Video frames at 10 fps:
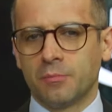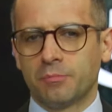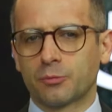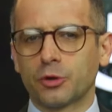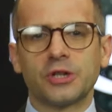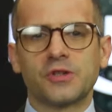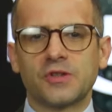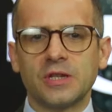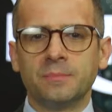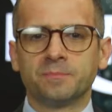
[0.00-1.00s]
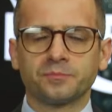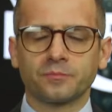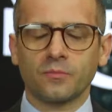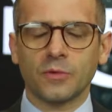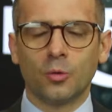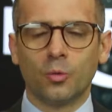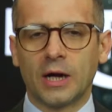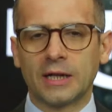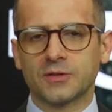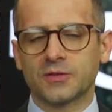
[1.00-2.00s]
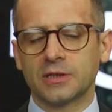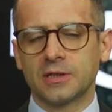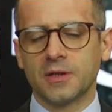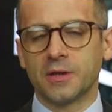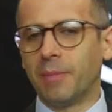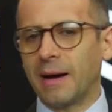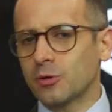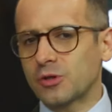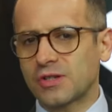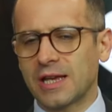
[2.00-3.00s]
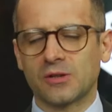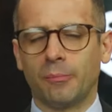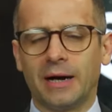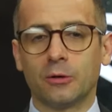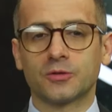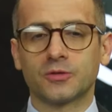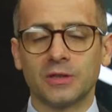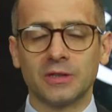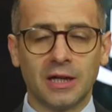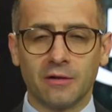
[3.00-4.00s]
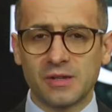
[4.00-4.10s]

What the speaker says: But we're going to see what the Bible says about love,